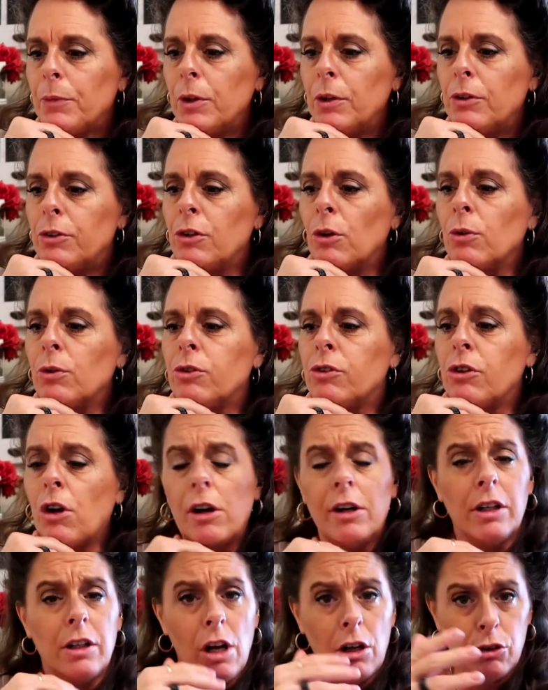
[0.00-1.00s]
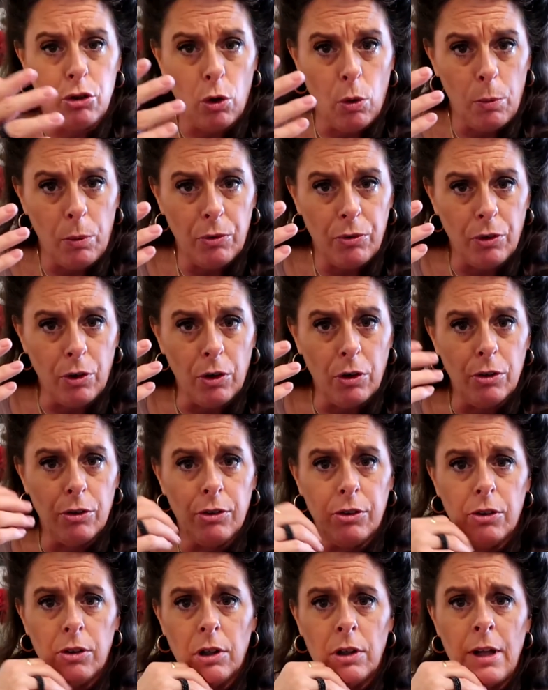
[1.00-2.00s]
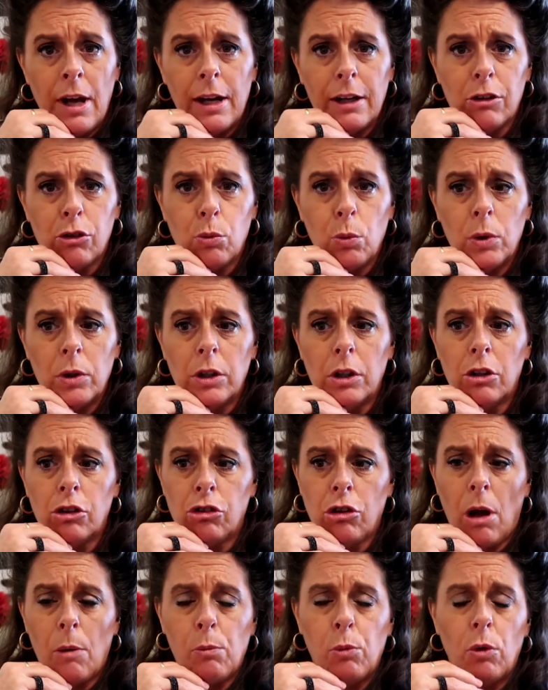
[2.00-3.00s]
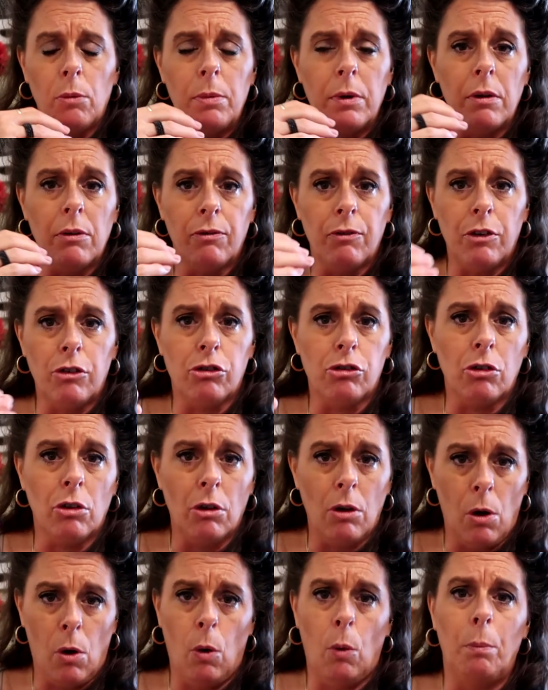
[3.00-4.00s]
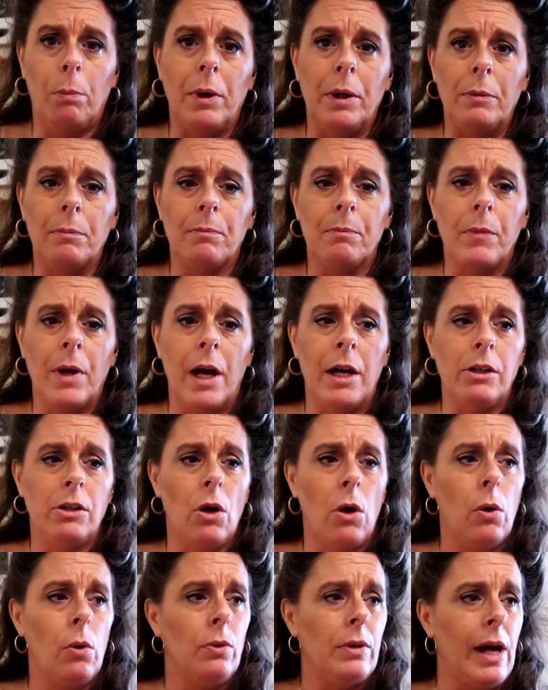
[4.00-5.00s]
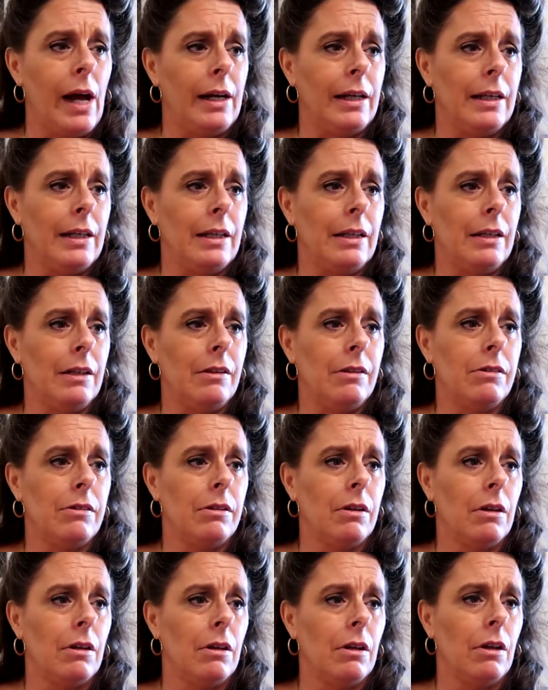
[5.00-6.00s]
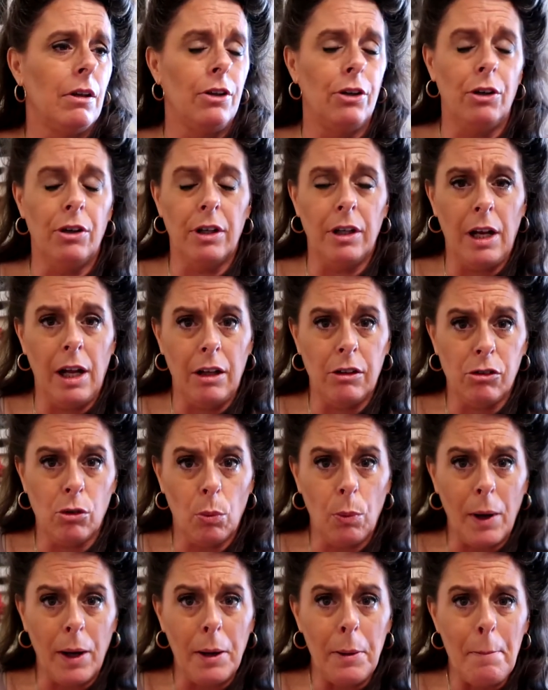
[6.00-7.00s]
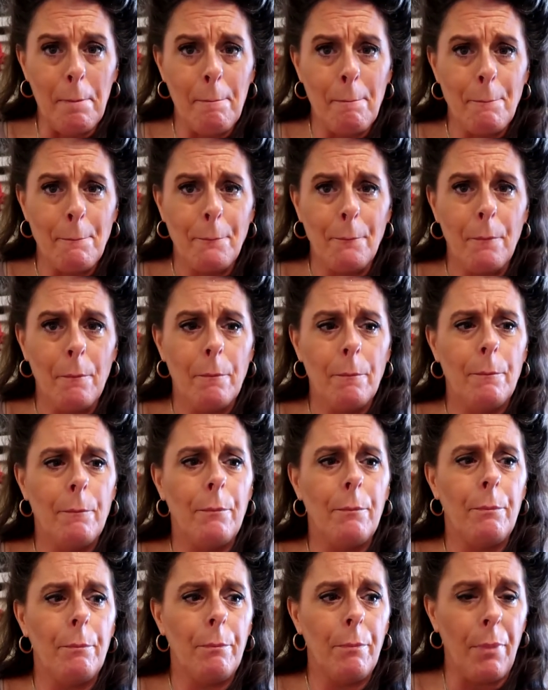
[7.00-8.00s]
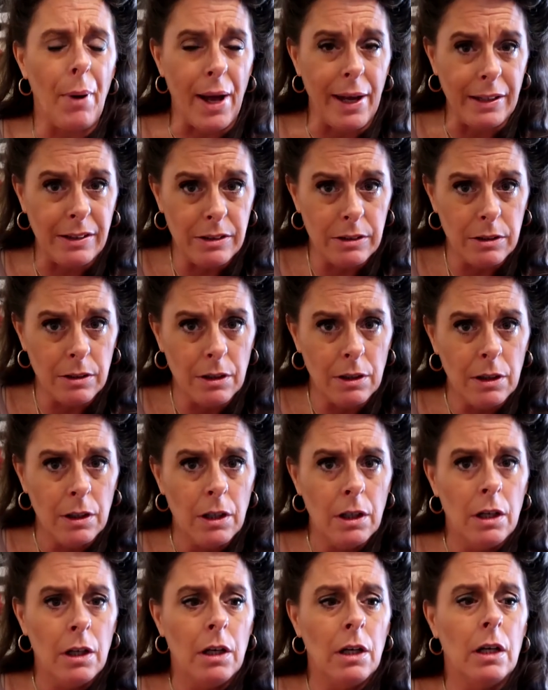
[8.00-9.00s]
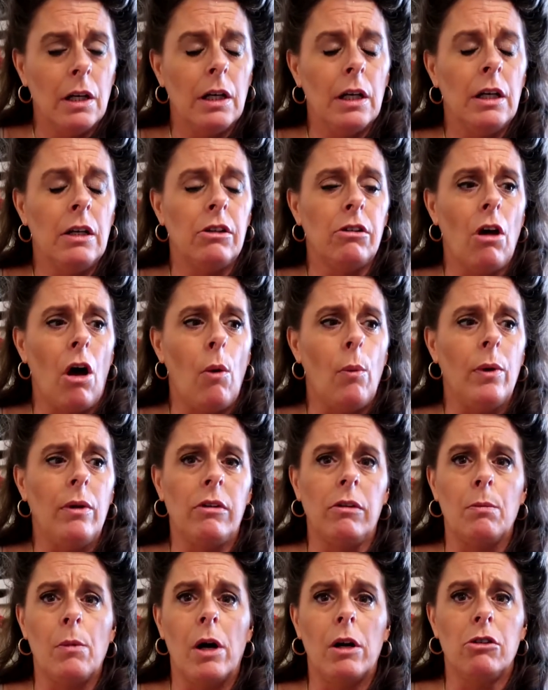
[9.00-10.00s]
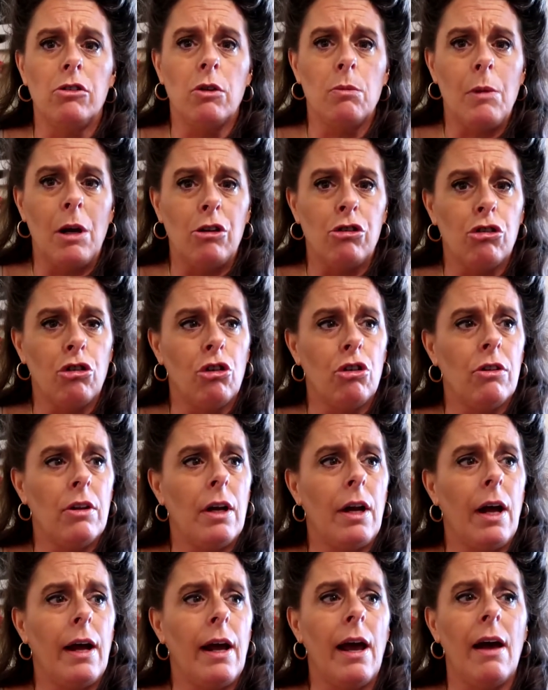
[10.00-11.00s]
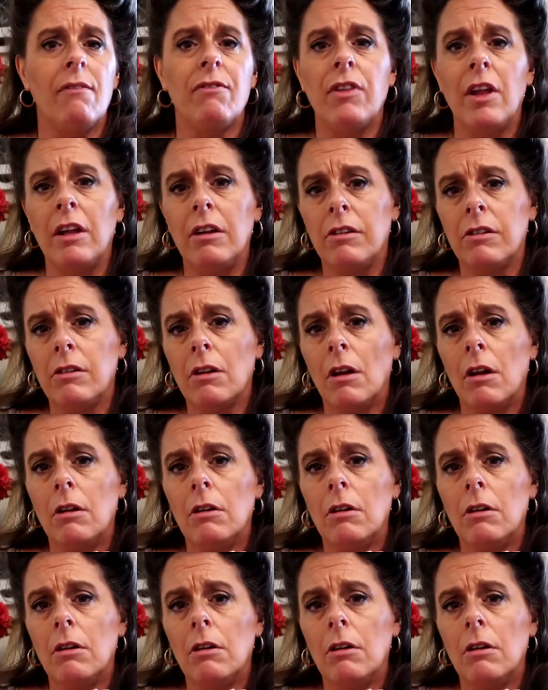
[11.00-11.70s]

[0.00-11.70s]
So starting October 1st, that is when the shop will be official open. I know that is 30 days away, but it's always smart to make sure that I have things